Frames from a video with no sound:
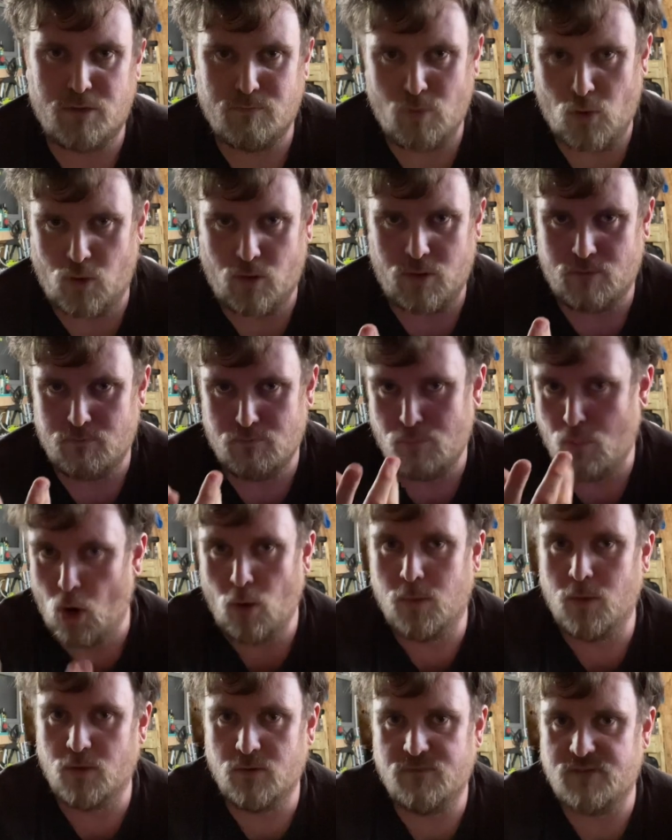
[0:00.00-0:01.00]
more
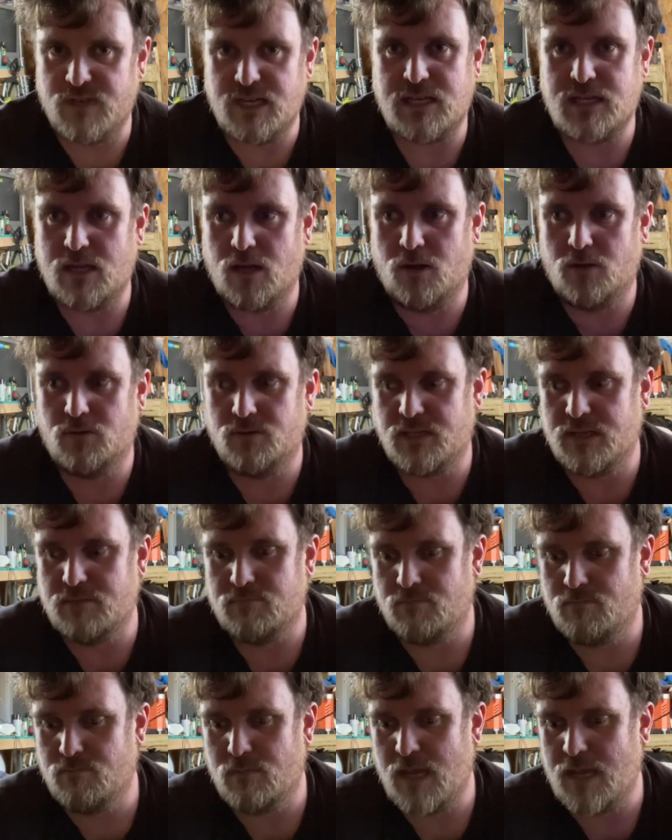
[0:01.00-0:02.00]
mobile video,
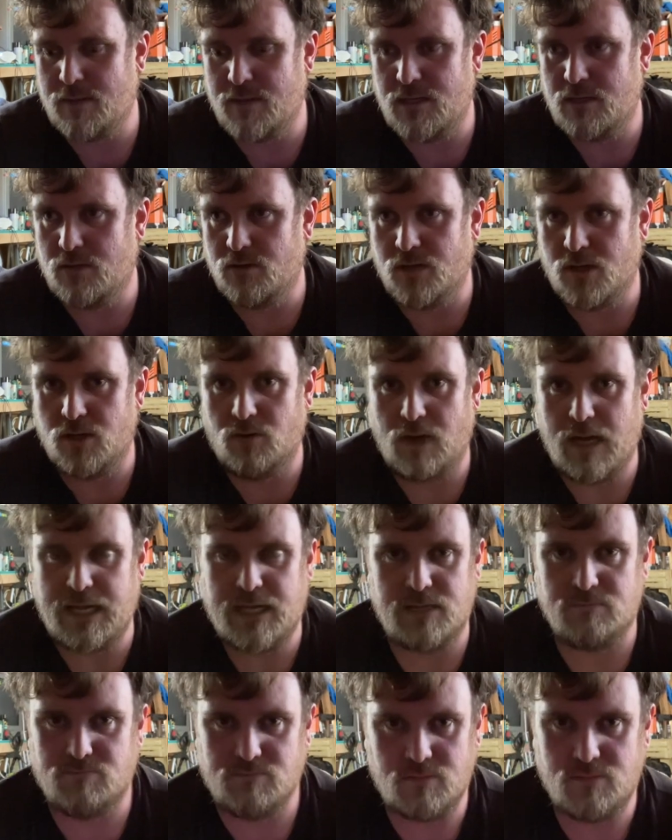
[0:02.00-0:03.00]
then maybe, you know, I
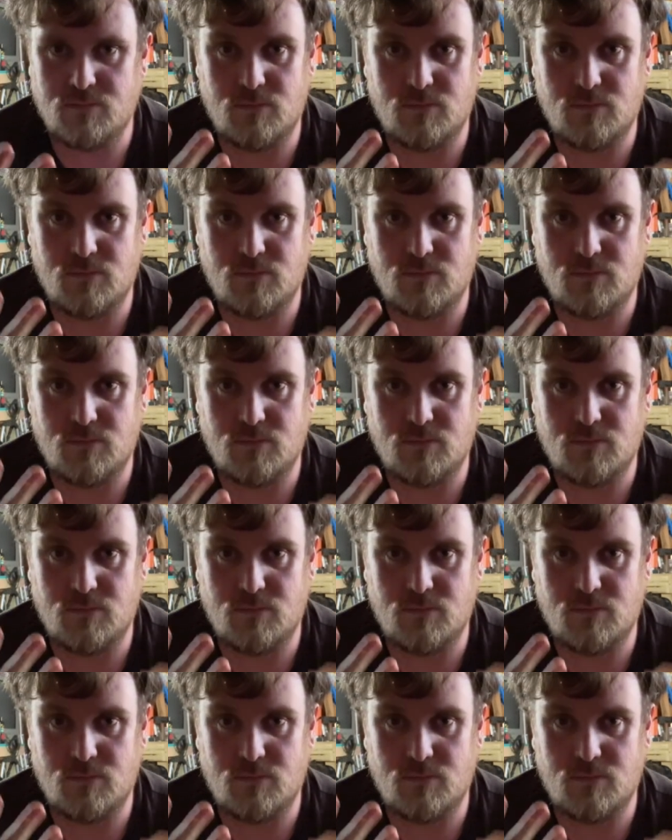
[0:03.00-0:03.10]
can